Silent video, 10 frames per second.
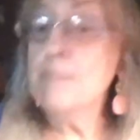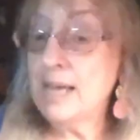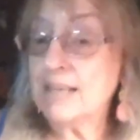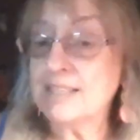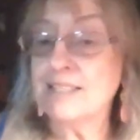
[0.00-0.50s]

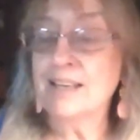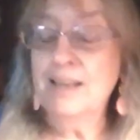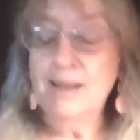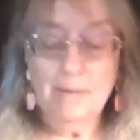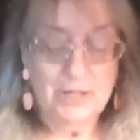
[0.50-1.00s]
mix,
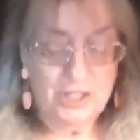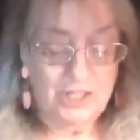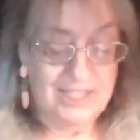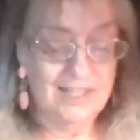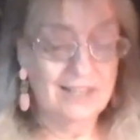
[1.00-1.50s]
but
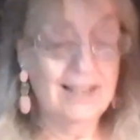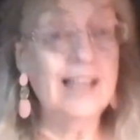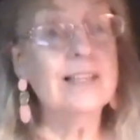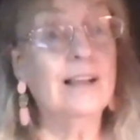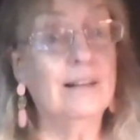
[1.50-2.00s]
she still has